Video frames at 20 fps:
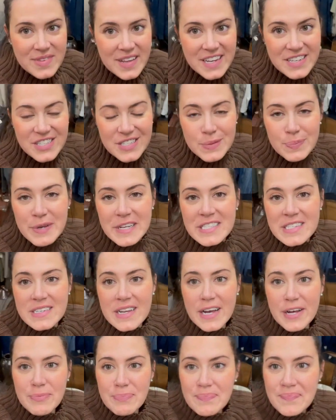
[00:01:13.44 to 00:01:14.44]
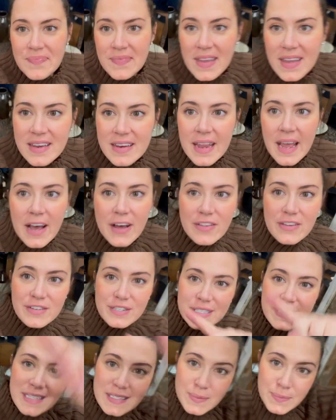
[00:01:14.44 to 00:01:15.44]
They just picked it up, and now
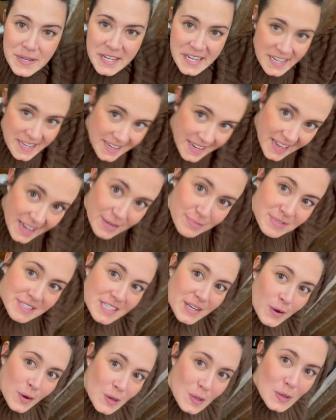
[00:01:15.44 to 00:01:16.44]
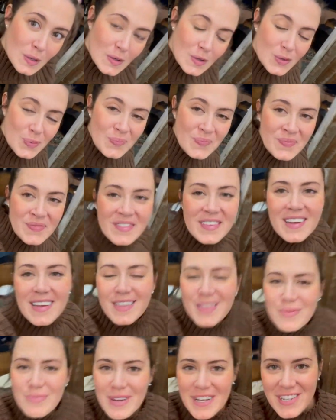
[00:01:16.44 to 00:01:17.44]
there's this big empty hole
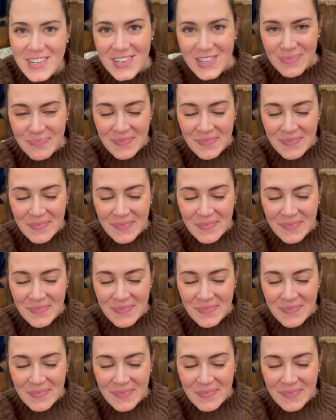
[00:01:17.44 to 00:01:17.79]
in the middle.